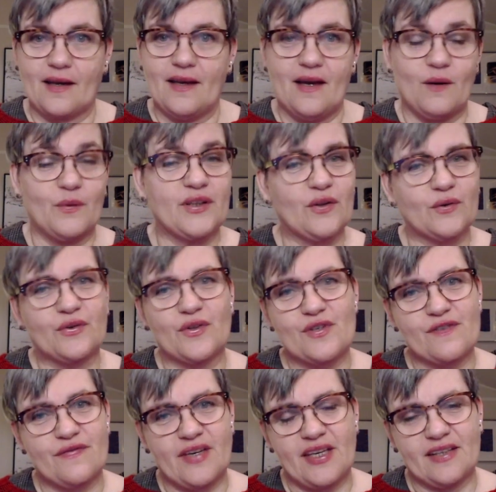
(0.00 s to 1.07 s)
We don't use
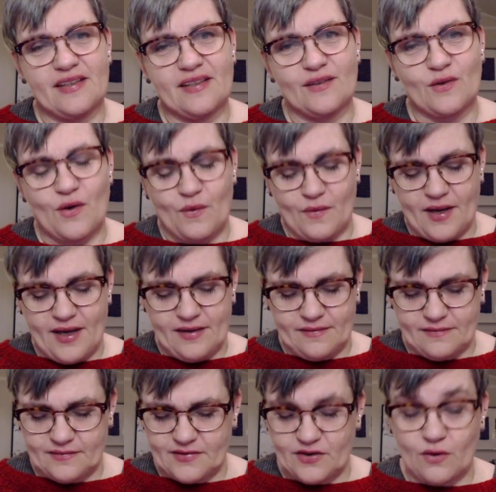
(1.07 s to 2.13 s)
feet in Norway,
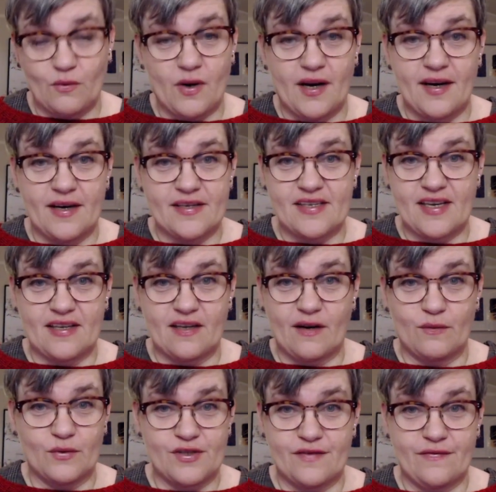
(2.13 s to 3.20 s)
so why I said I
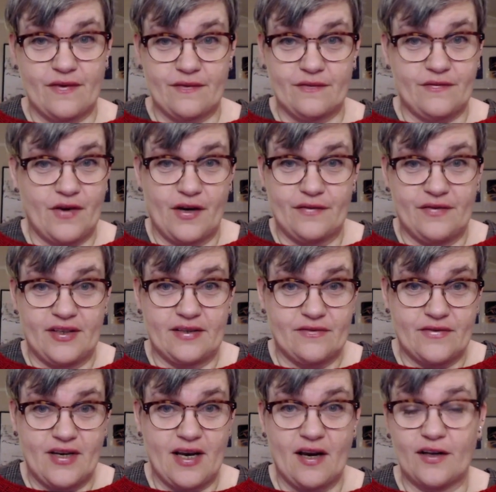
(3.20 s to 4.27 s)
was
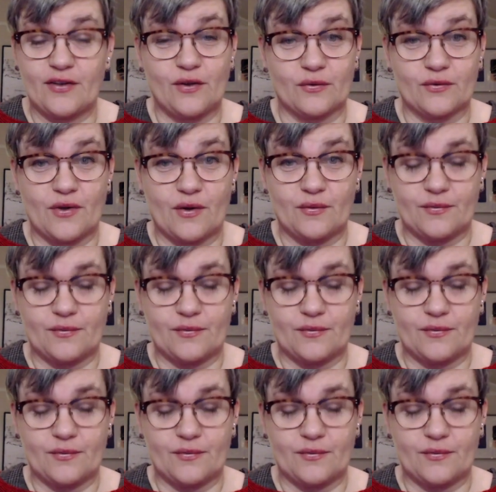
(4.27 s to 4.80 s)
5'3", I don't know.